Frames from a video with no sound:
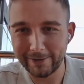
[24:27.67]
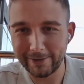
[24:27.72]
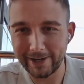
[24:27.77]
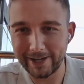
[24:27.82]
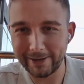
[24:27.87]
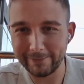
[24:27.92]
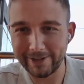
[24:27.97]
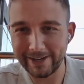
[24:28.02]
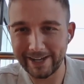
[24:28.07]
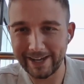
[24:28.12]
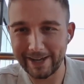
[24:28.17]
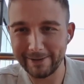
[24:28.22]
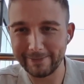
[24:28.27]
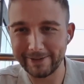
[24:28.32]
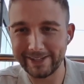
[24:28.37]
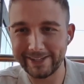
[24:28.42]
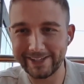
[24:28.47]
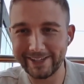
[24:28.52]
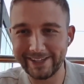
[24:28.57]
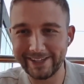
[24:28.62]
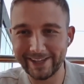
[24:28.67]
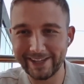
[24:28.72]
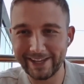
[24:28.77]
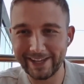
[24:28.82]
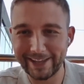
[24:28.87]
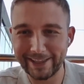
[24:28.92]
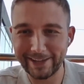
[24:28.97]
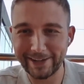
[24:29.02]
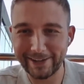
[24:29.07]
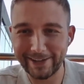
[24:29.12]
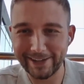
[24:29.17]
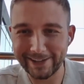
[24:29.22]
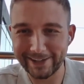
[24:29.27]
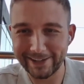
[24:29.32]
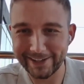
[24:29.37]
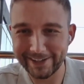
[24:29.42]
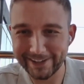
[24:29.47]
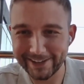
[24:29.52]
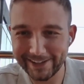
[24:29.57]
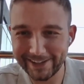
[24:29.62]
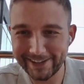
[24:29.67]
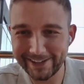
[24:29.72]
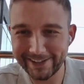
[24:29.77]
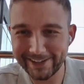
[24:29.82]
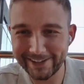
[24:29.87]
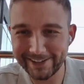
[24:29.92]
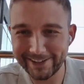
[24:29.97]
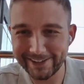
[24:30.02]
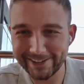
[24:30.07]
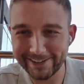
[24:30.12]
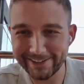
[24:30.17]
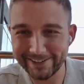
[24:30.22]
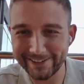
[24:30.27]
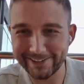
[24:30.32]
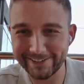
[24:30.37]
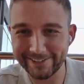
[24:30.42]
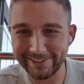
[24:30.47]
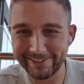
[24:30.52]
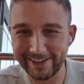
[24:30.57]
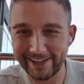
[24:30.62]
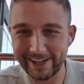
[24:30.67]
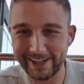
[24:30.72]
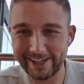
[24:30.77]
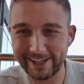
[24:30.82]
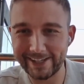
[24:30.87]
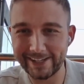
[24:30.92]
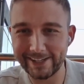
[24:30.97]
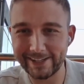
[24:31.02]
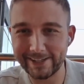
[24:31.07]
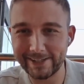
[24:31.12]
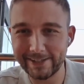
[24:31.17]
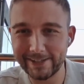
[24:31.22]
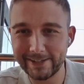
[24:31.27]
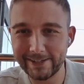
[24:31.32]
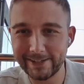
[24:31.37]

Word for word: quite a bit happening here. Hello, hello, hello. Alrighty.